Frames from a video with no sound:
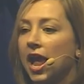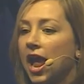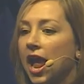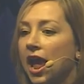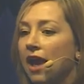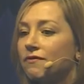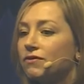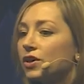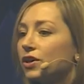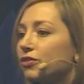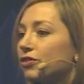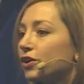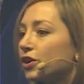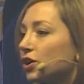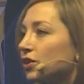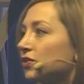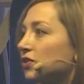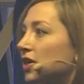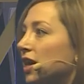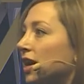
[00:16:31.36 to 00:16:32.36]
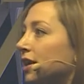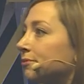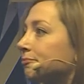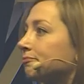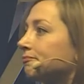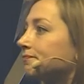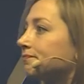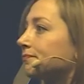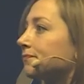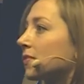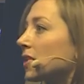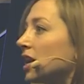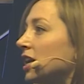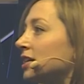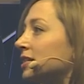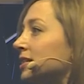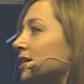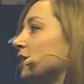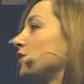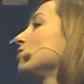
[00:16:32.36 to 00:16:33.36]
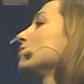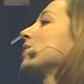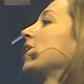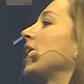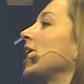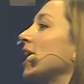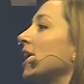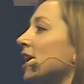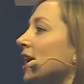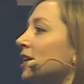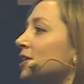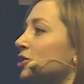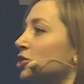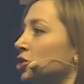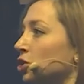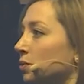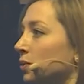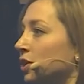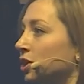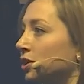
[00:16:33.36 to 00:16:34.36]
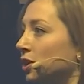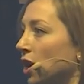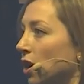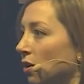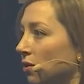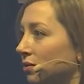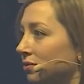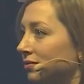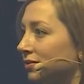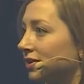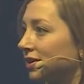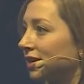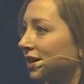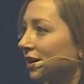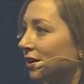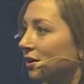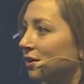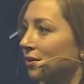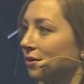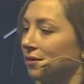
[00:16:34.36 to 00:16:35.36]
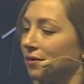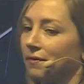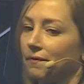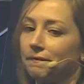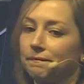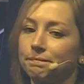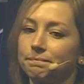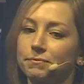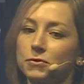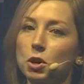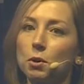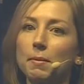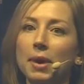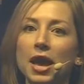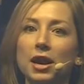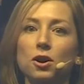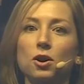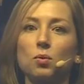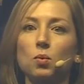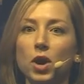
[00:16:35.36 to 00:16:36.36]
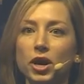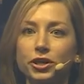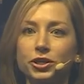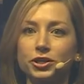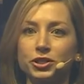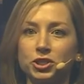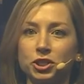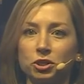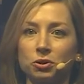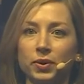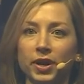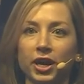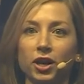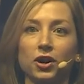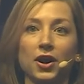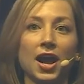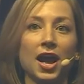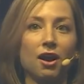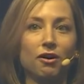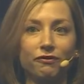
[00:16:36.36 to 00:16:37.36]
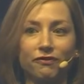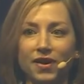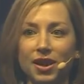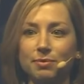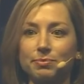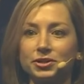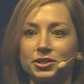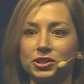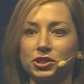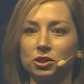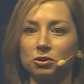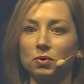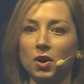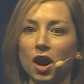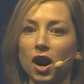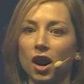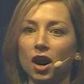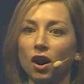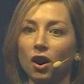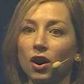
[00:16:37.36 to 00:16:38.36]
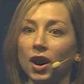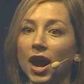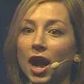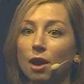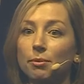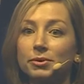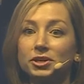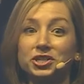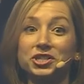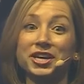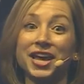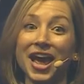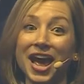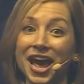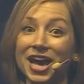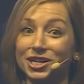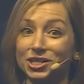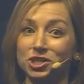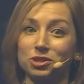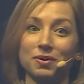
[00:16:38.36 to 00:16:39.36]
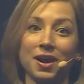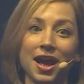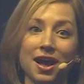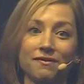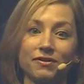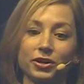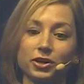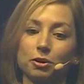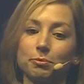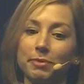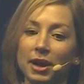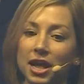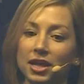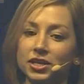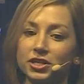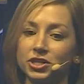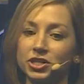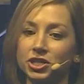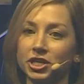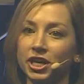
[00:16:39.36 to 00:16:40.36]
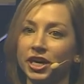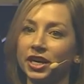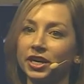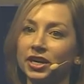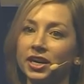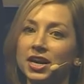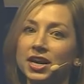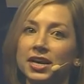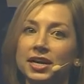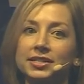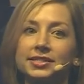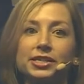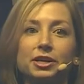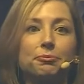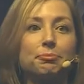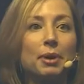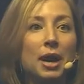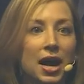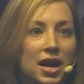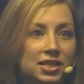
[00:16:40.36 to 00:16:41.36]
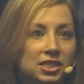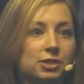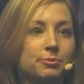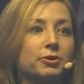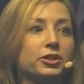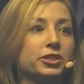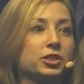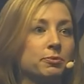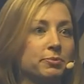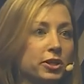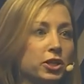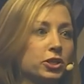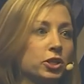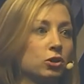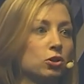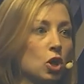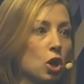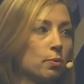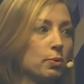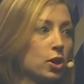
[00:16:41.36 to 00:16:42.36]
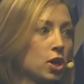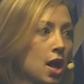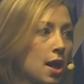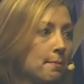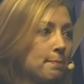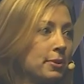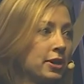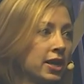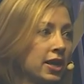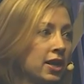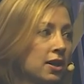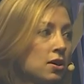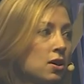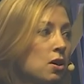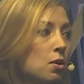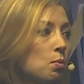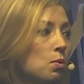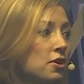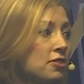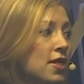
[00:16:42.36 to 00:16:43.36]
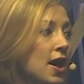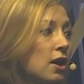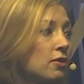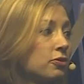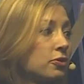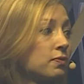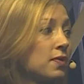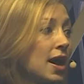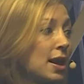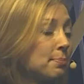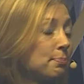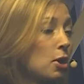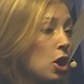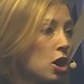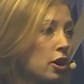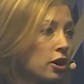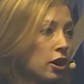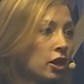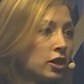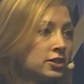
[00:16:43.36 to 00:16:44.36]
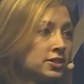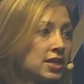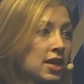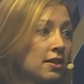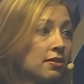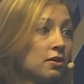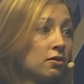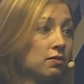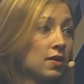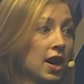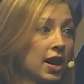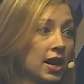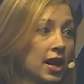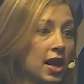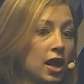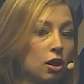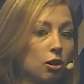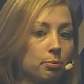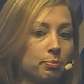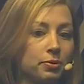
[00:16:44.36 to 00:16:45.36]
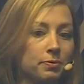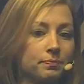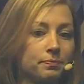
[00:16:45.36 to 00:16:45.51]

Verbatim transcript: And the third thing is that you cannot do it alone. No matter what you're doing or how famous you are or how much cash you have on your balance sheet, it's impossible to build a global company without the right partners and the right help.